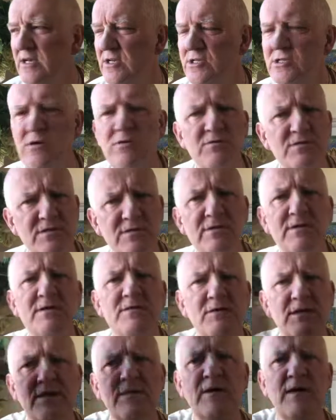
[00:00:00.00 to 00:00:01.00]
So
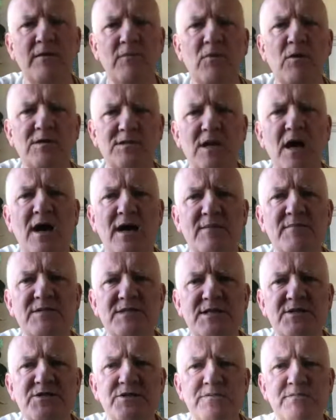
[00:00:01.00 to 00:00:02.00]
it was a high
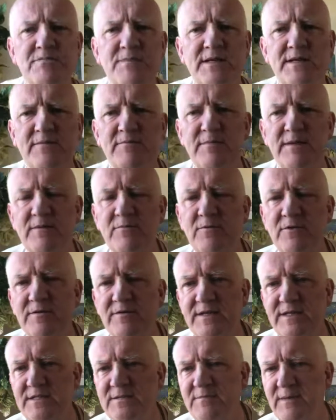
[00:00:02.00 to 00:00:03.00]
position. Being one of
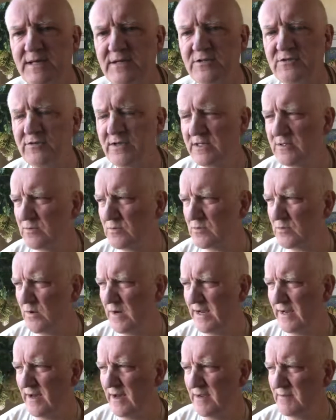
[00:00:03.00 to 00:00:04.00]
these magistrates was
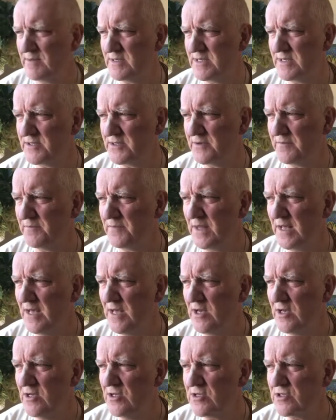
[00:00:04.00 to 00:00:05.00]
quite a high position.
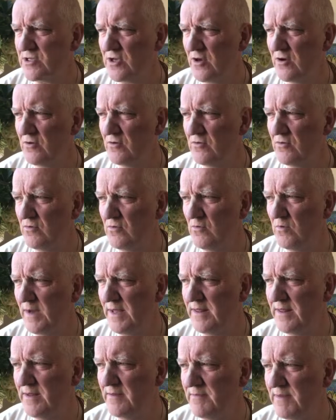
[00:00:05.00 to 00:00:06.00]
So
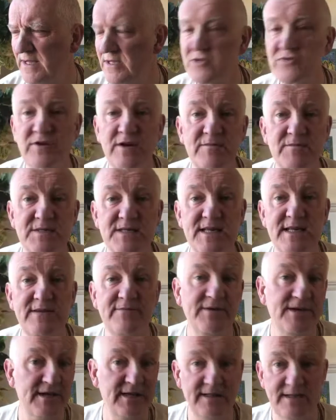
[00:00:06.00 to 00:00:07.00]
when the magistrate was
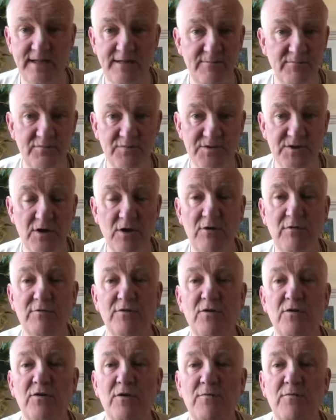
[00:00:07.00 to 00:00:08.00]
leaving and had
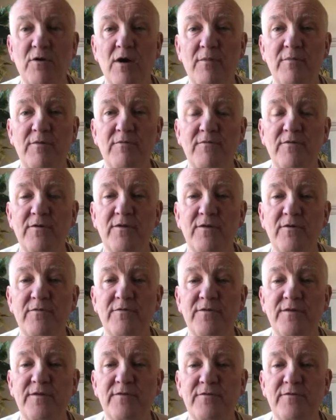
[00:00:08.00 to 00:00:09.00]
solved all the problem
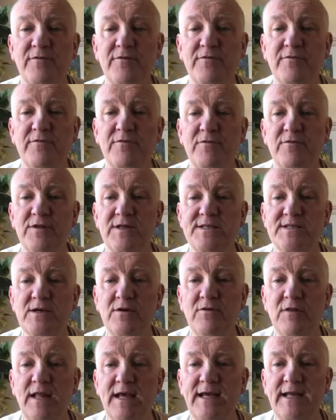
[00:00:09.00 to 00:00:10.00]
for this
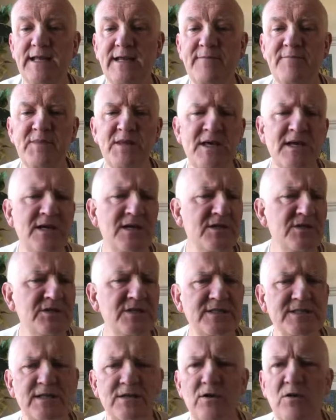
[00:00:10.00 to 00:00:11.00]
old lady,
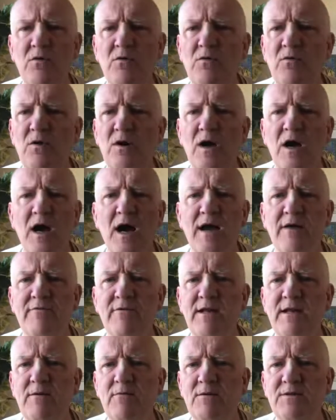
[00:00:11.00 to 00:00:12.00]
she said, "Oh, I
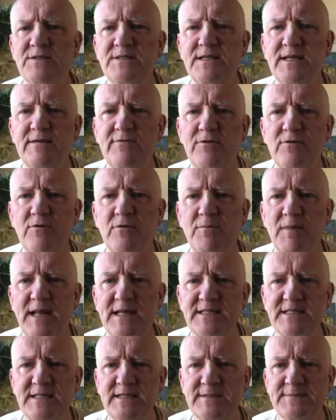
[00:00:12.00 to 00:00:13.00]
really want to give you a
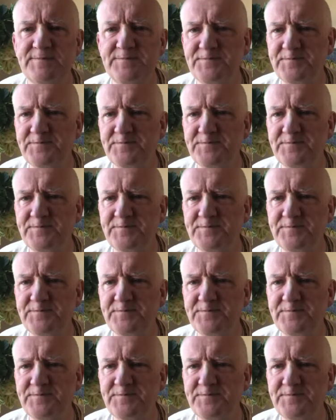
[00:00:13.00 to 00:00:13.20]
blessing."